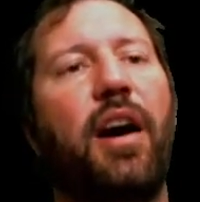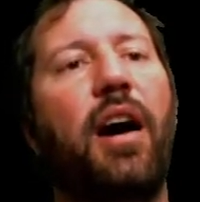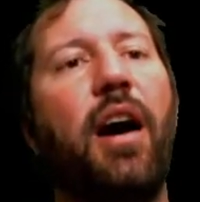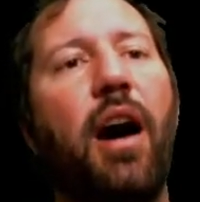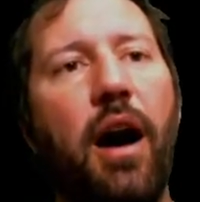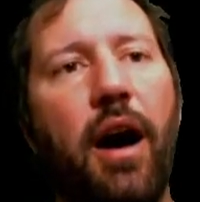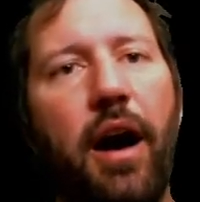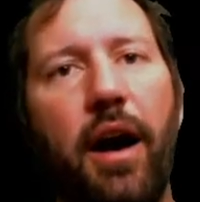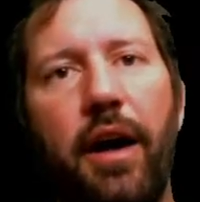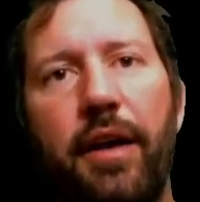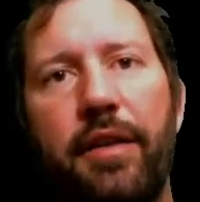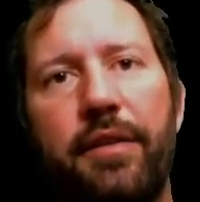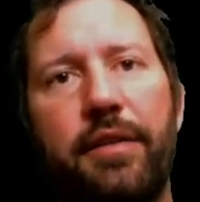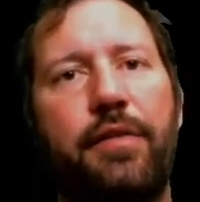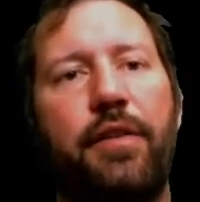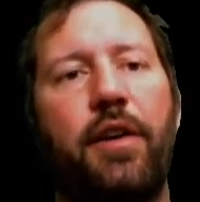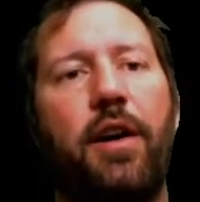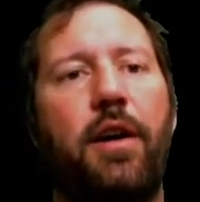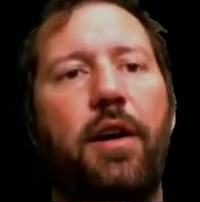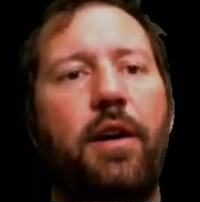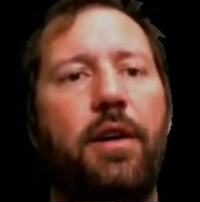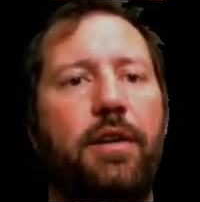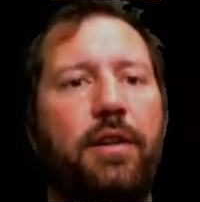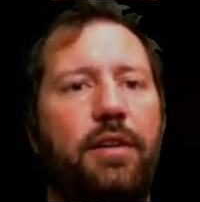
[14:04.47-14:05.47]
tons of
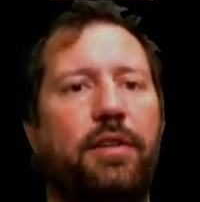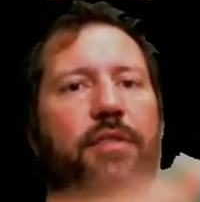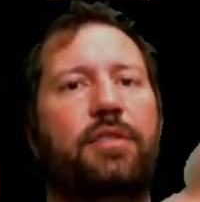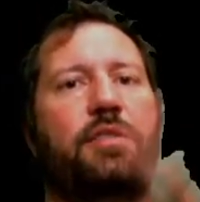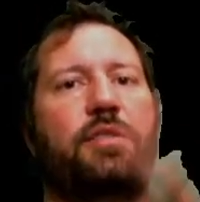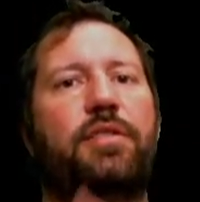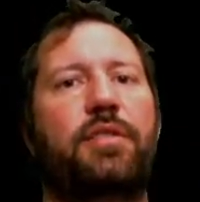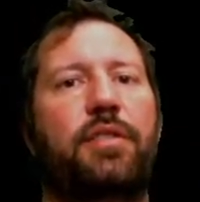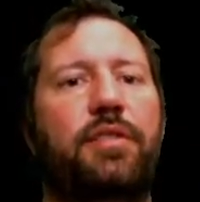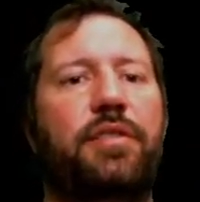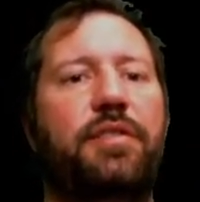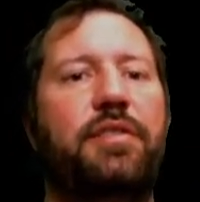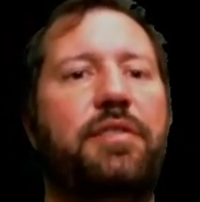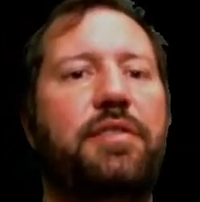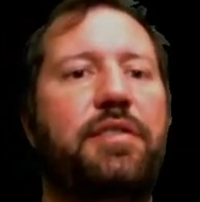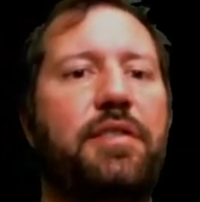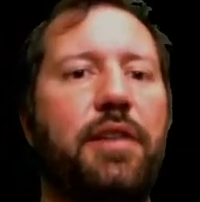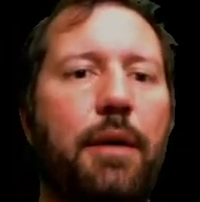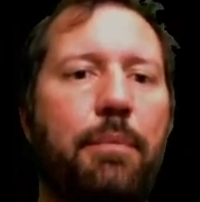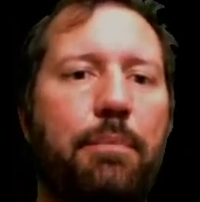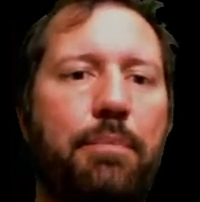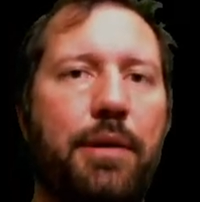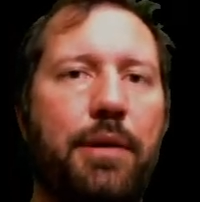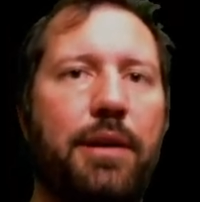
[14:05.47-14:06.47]
artists just
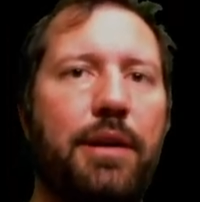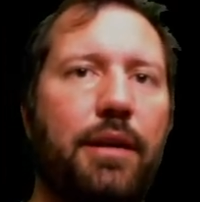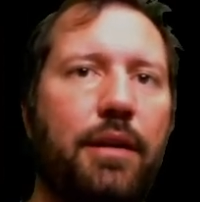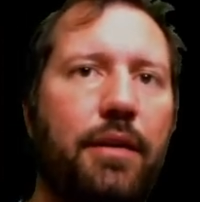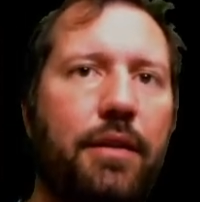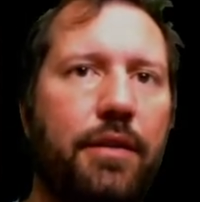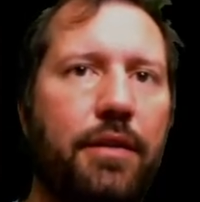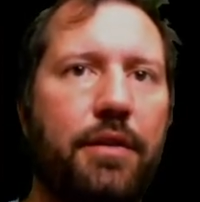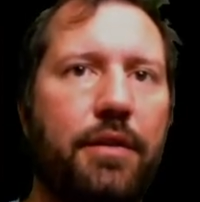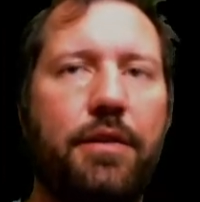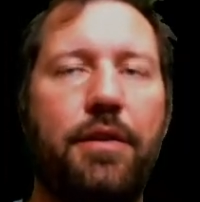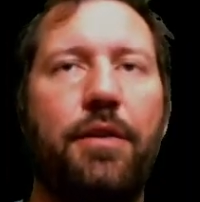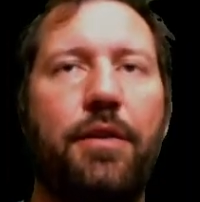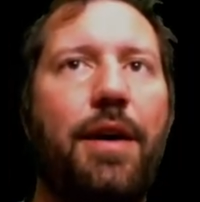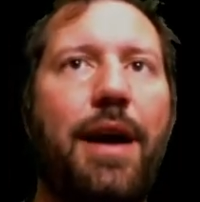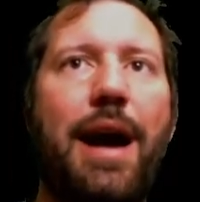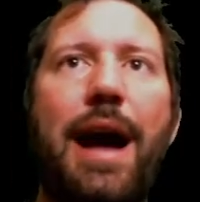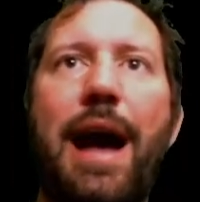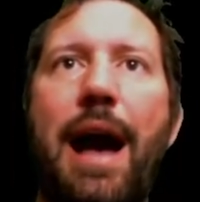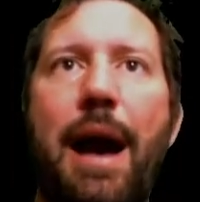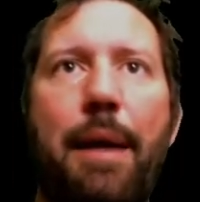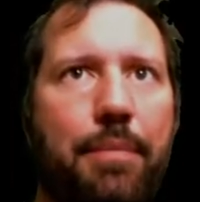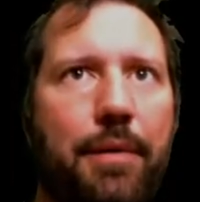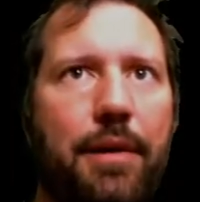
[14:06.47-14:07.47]
dumping their
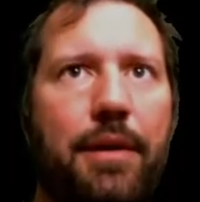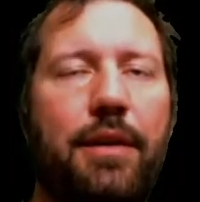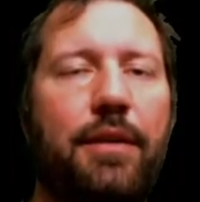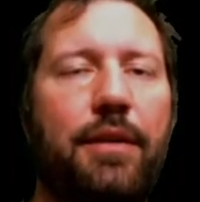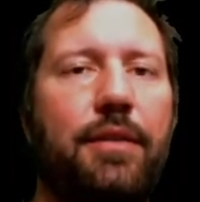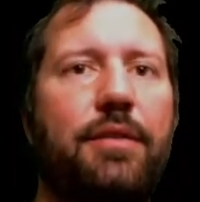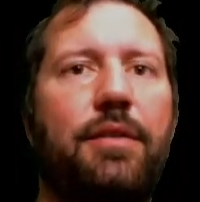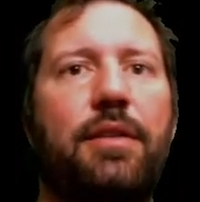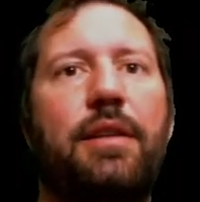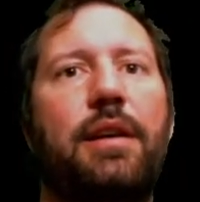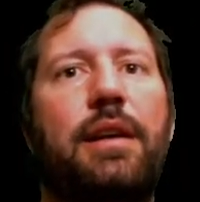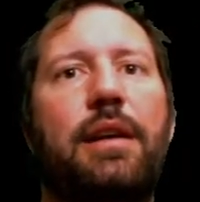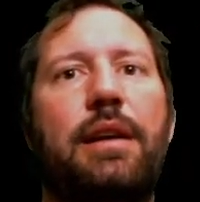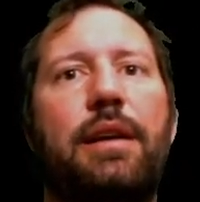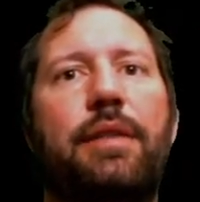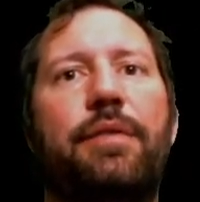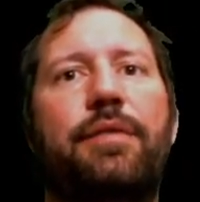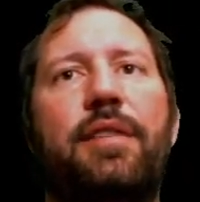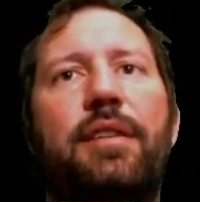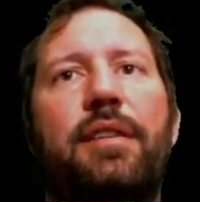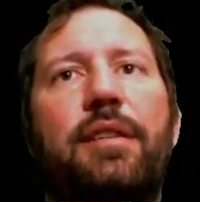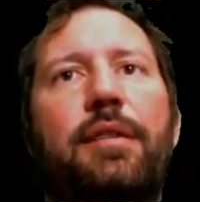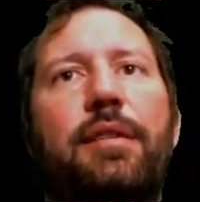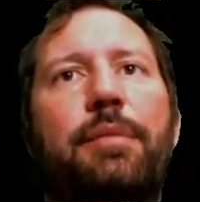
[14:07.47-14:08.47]
crap into the
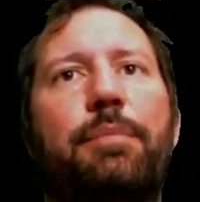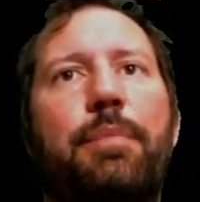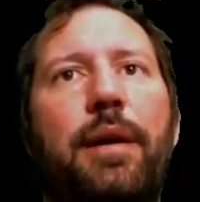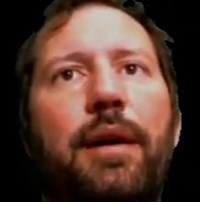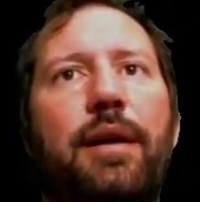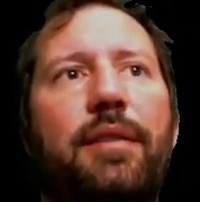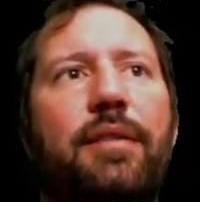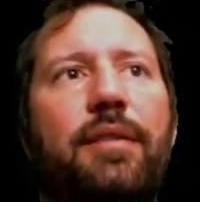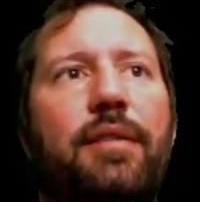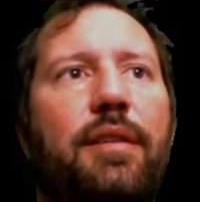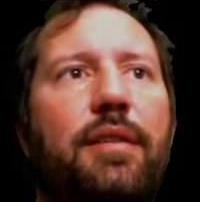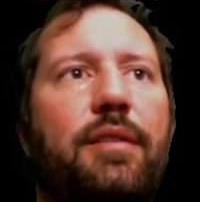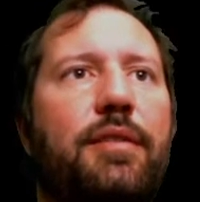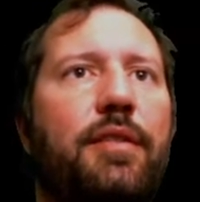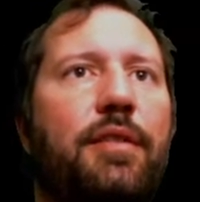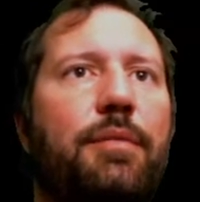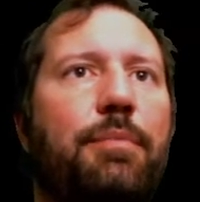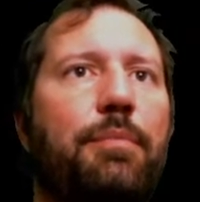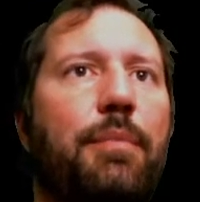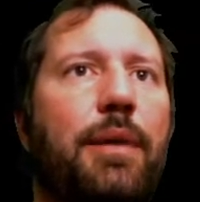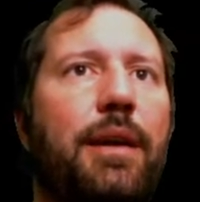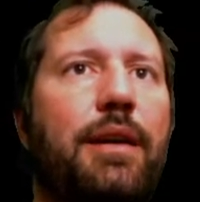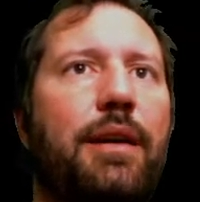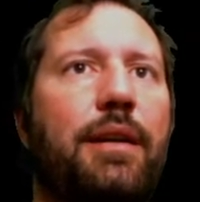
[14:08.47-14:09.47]
NFT space and
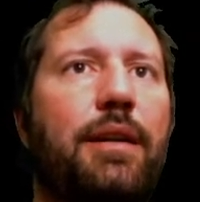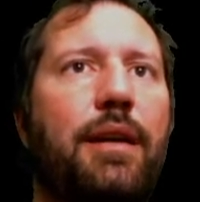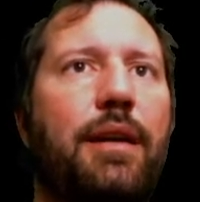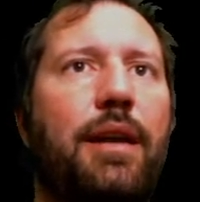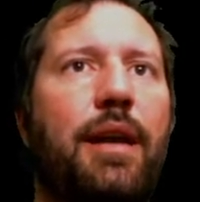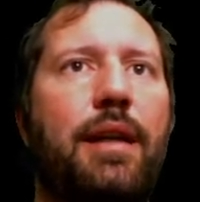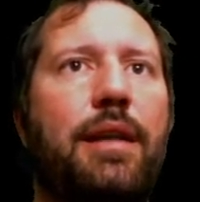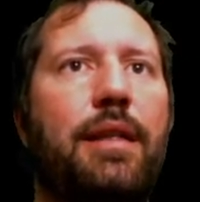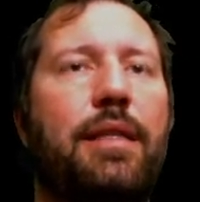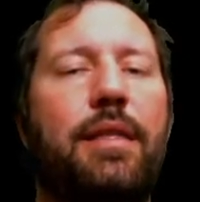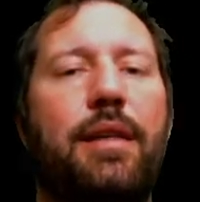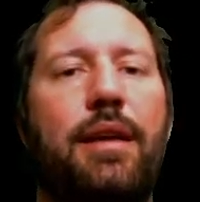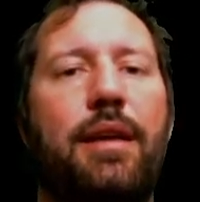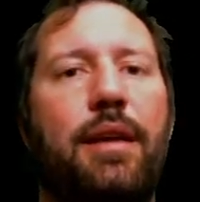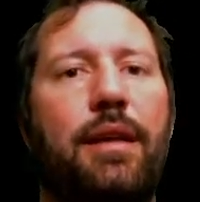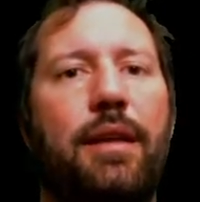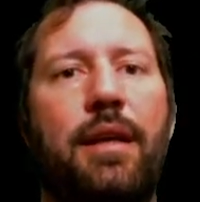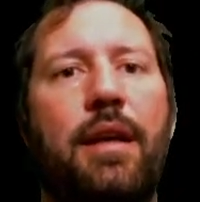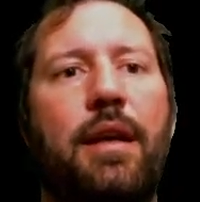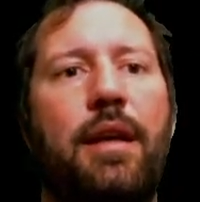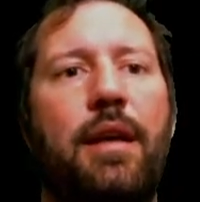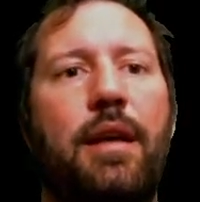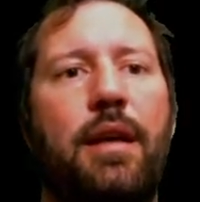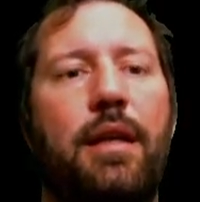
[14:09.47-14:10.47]
just making anything
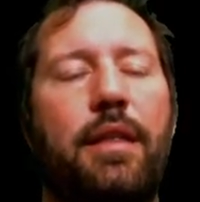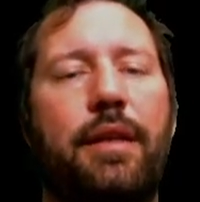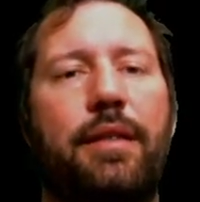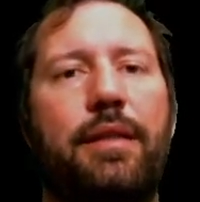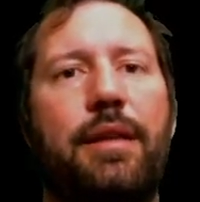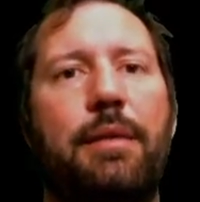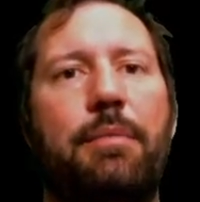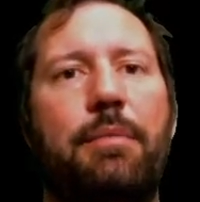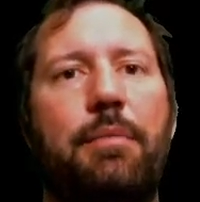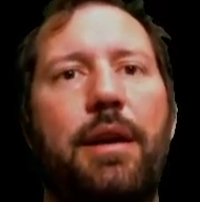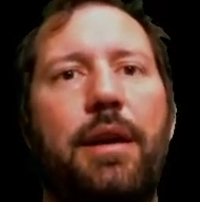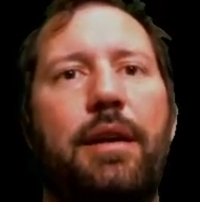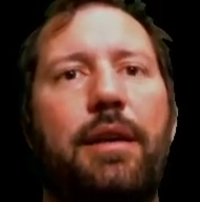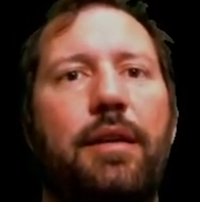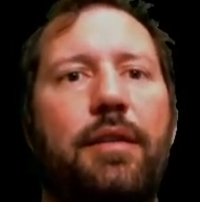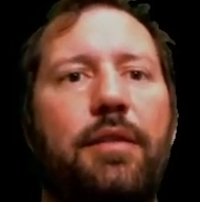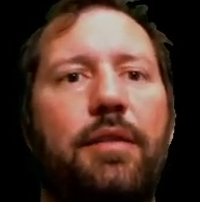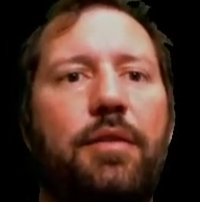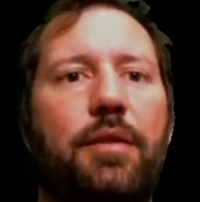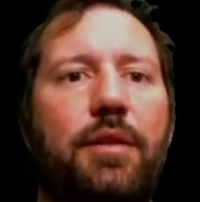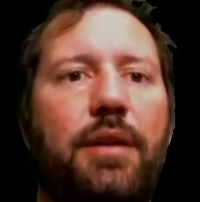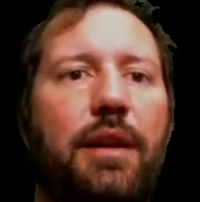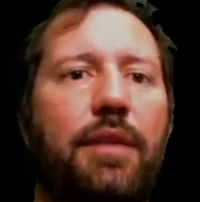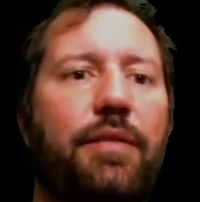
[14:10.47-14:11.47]
that they make
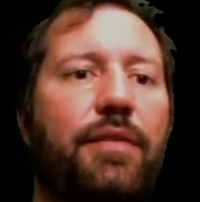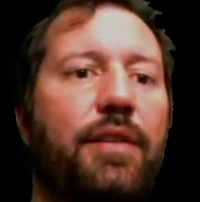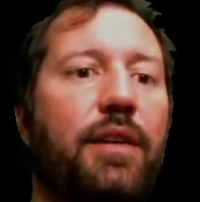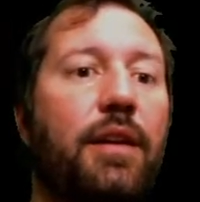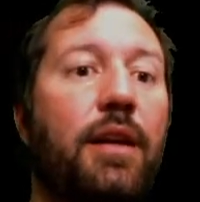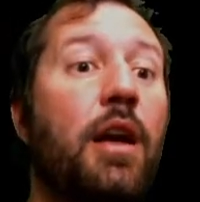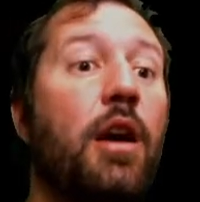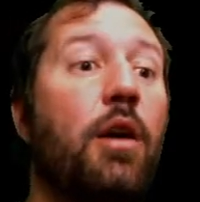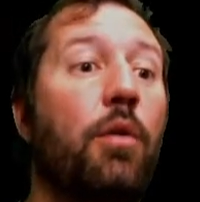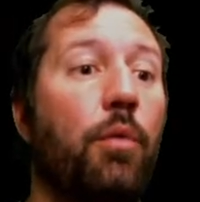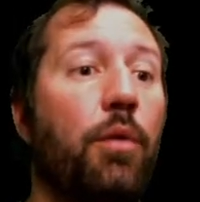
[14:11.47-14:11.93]
into an NFT.